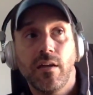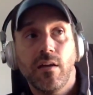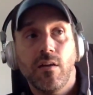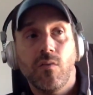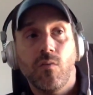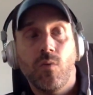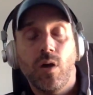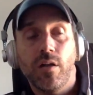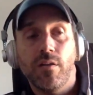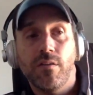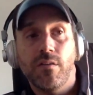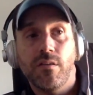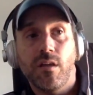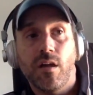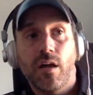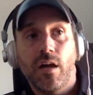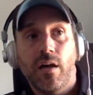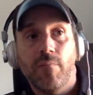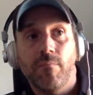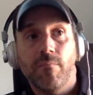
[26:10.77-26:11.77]
was
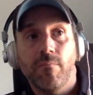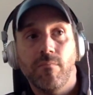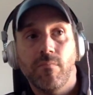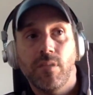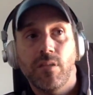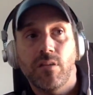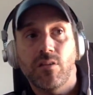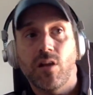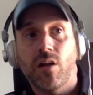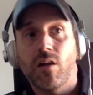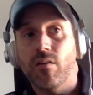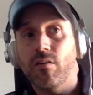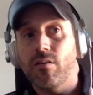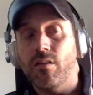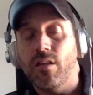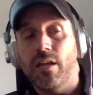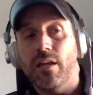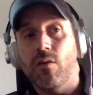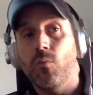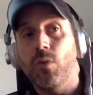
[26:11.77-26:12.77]
um, start
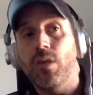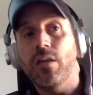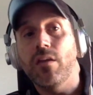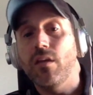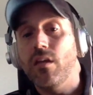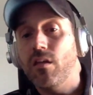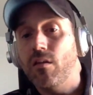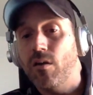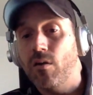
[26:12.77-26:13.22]
like a weekly